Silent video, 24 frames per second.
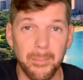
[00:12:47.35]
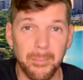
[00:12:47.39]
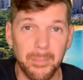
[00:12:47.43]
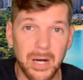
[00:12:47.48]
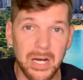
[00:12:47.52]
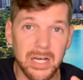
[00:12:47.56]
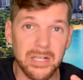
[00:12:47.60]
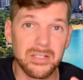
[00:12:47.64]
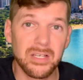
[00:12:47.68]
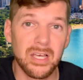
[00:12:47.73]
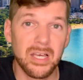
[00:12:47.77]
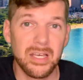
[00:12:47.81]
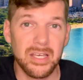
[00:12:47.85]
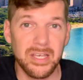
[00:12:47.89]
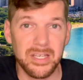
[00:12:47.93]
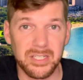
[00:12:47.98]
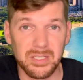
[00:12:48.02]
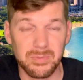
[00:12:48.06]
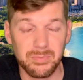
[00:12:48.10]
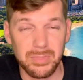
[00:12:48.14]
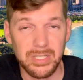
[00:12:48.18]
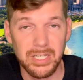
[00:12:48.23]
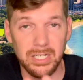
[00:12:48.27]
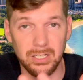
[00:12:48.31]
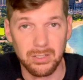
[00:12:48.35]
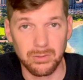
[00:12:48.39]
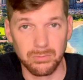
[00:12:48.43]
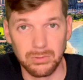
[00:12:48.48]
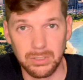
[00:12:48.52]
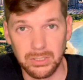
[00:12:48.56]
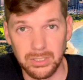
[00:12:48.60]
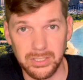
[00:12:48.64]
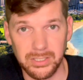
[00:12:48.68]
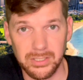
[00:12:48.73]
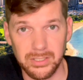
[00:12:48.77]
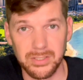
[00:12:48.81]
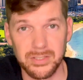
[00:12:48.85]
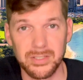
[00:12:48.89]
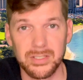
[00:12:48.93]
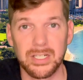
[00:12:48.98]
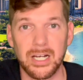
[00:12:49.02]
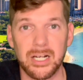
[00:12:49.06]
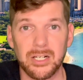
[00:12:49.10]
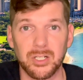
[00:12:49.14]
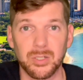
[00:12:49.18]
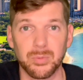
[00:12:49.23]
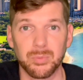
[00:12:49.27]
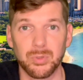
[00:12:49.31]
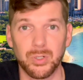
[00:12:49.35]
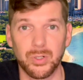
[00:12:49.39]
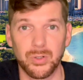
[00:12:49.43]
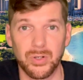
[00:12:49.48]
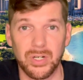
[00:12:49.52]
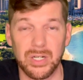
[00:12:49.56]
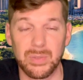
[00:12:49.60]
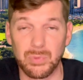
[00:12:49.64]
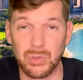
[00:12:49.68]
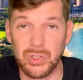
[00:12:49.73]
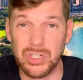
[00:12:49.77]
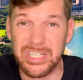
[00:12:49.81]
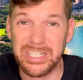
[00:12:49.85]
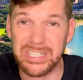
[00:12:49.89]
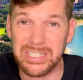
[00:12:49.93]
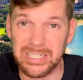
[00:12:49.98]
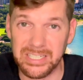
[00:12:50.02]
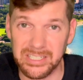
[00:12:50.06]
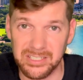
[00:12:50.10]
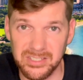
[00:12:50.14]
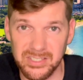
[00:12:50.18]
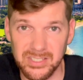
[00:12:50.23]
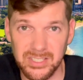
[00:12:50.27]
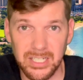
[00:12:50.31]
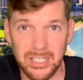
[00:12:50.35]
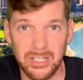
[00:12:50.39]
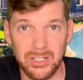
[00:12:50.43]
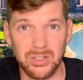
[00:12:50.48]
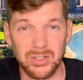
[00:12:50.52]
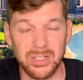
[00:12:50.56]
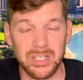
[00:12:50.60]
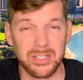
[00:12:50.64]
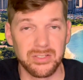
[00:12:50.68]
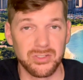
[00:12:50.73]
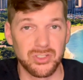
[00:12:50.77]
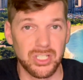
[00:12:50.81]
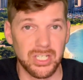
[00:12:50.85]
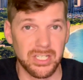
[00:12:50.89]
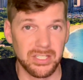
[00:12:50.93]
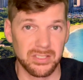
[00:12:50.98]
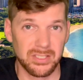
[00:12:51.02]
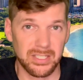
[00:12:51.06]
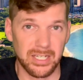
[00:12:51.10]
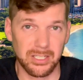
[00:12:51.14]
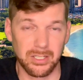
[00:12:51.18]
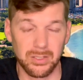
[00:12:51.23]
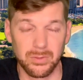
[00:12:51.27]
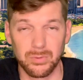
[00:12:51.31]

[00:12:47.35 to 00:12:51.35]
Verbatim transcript: but he can be at a really good soccer program where he can excel and chase that